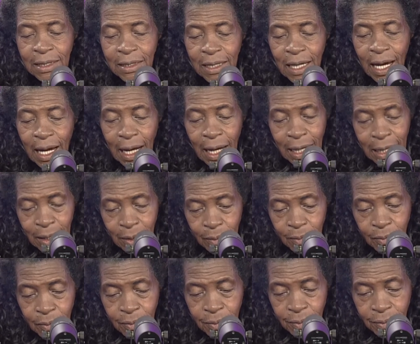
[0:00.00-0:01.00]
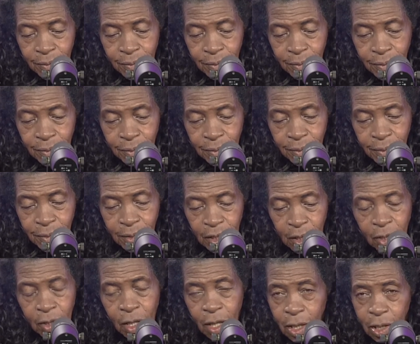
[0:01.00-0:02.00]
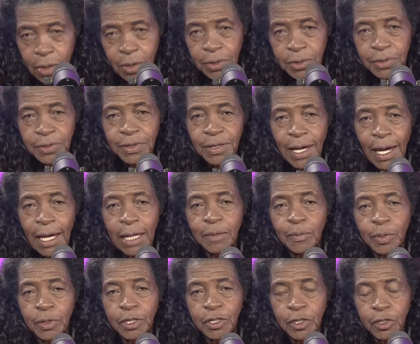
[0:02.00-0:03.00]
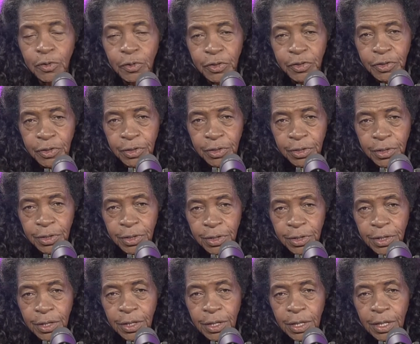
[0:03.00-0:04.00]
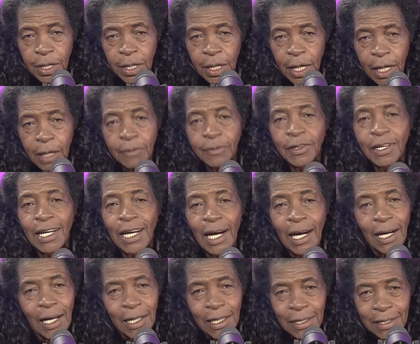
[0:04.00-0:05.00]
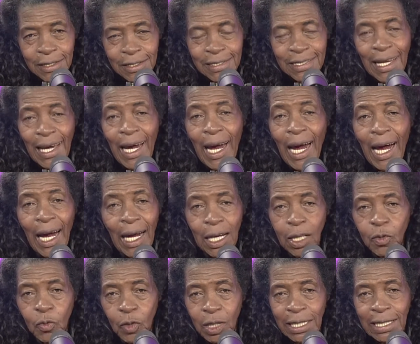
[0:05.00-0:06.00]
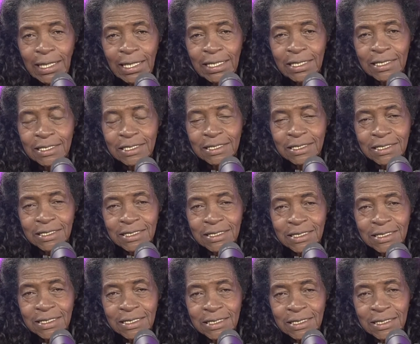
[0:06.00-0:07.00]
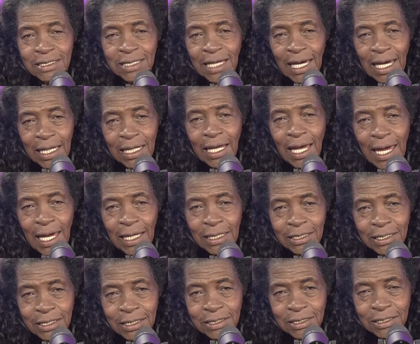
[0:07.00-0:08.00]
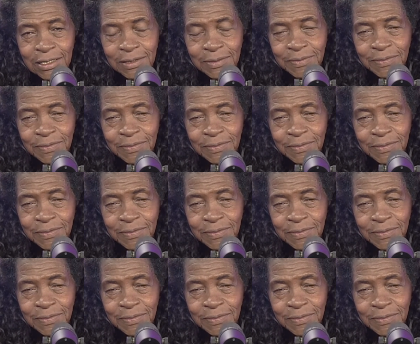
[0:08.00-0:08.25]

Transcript: I am your host and producer of God's Highways and Hedges.